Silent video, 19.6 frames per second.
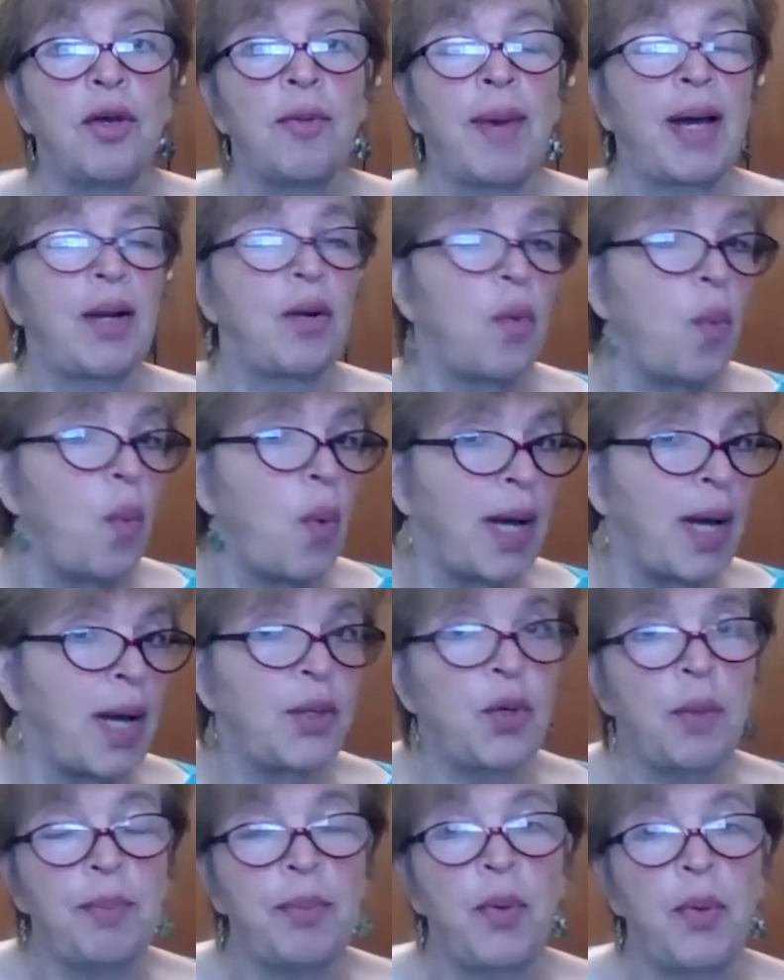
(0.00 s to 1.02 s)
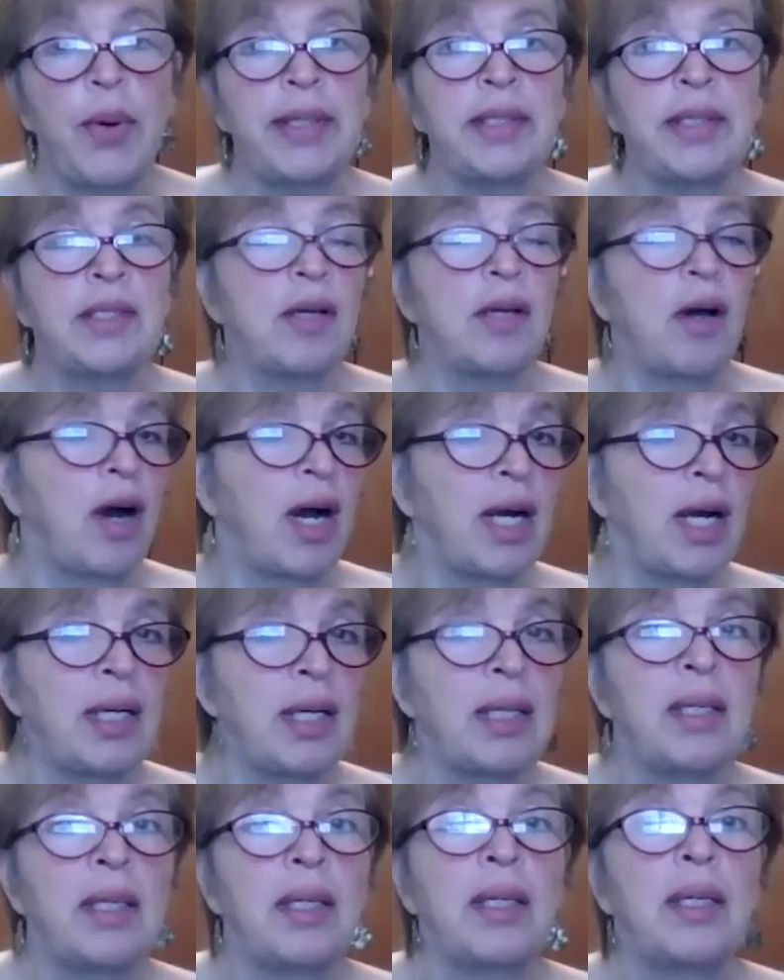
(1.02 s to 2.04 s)
no matter what your points are,
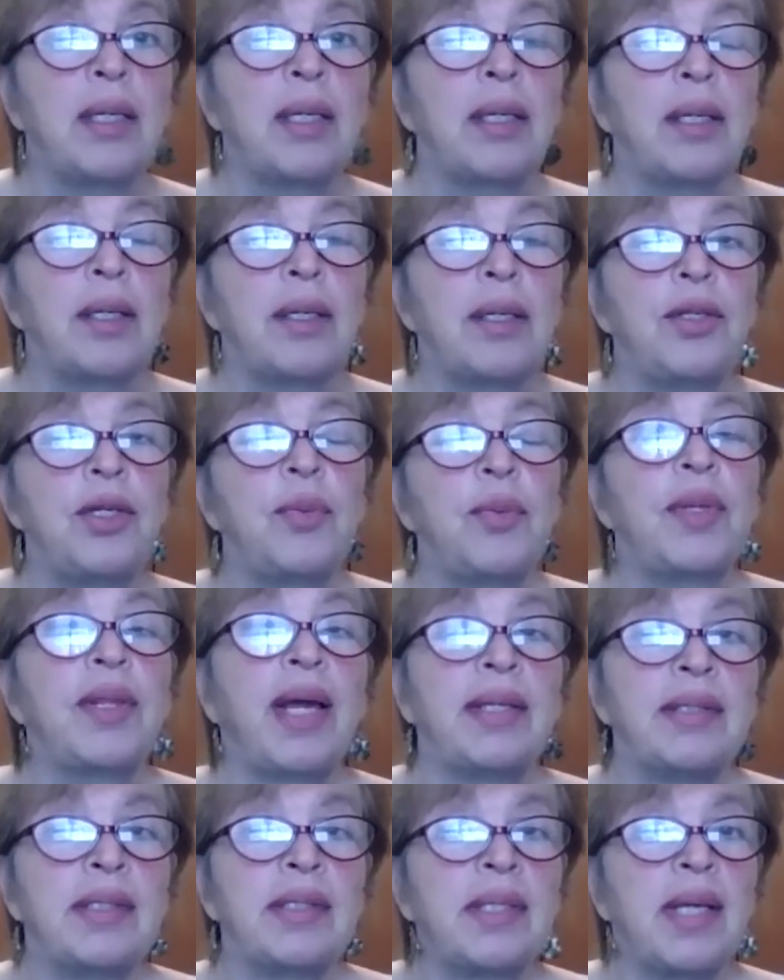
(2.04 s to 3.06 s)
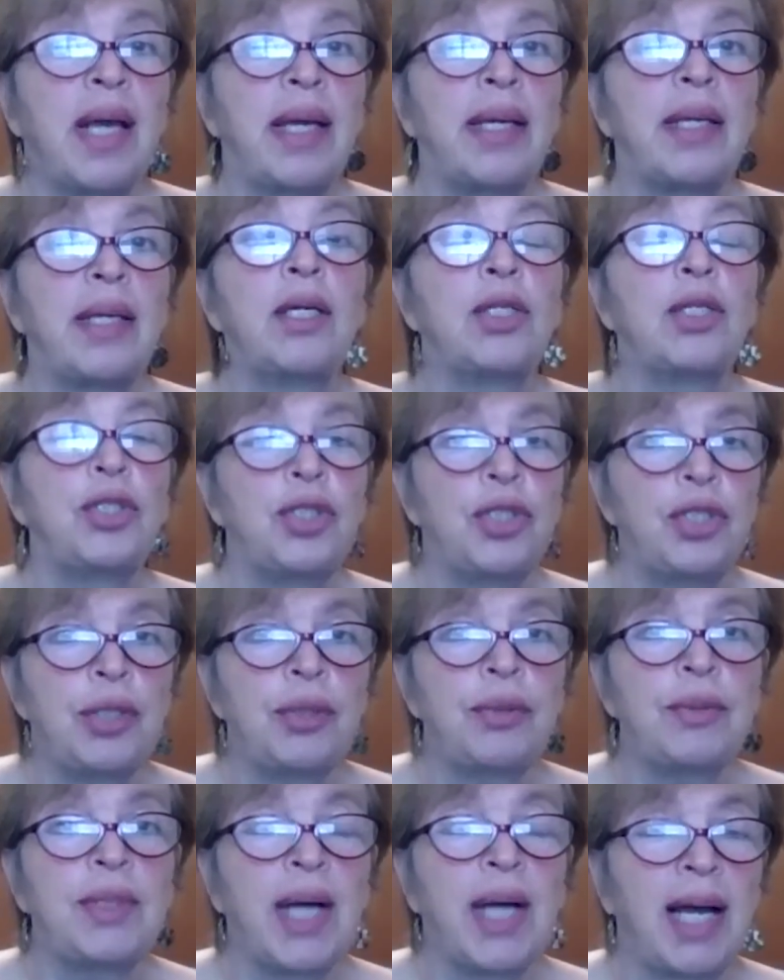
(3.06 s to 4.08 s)
you will then say
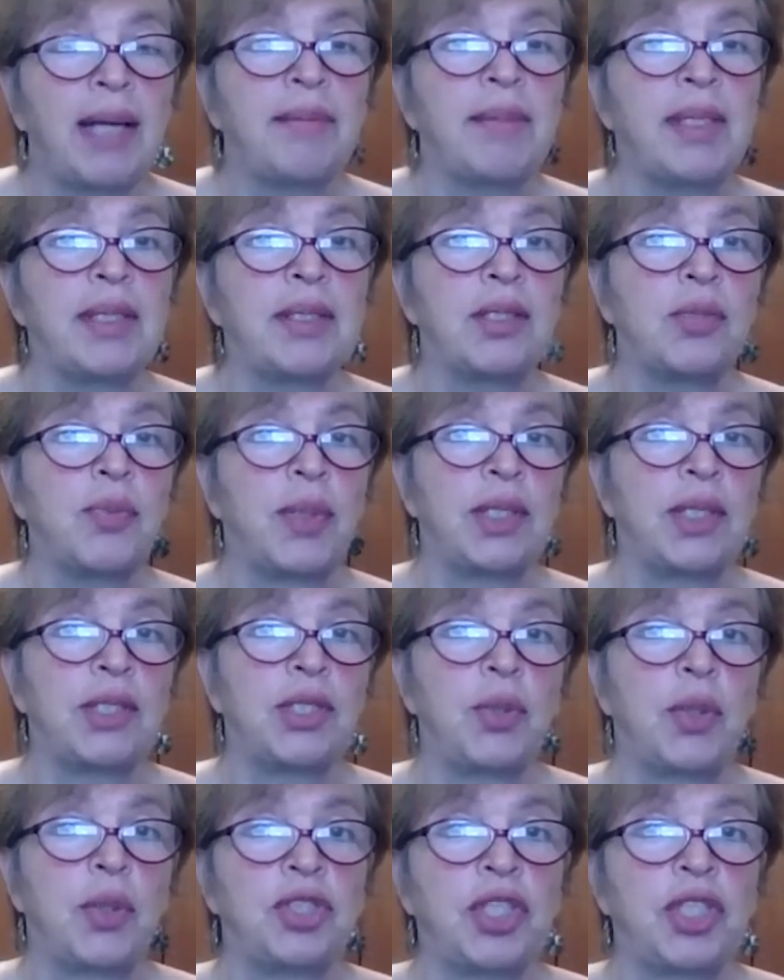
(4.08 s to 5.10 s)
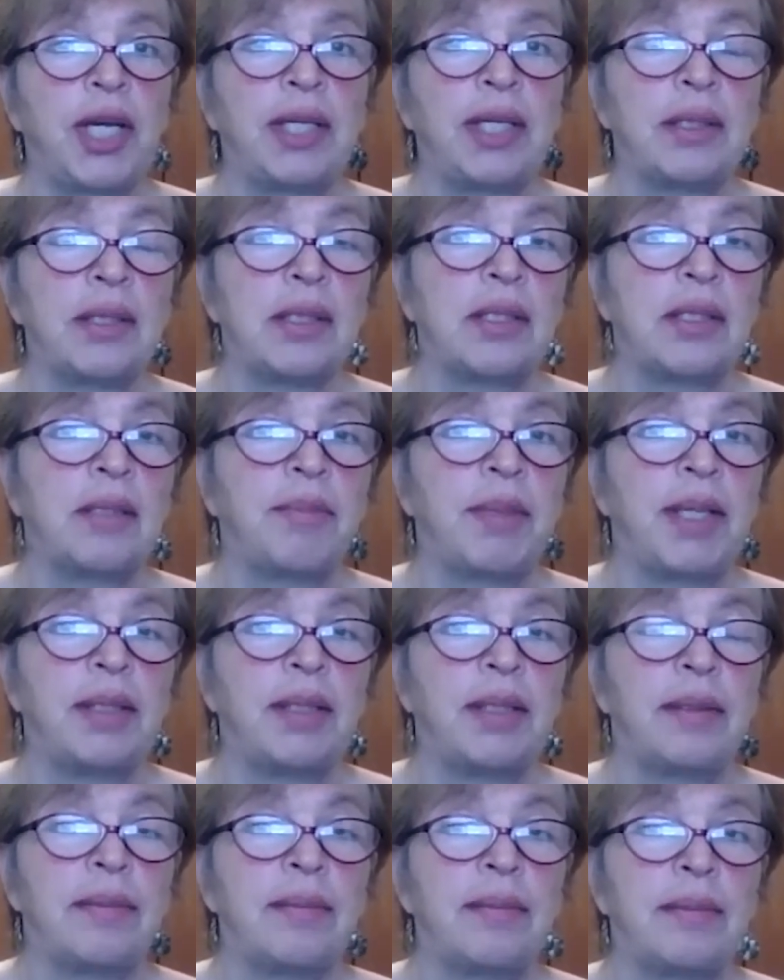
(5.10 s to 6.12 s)
two diamonds when it's your chance to bid.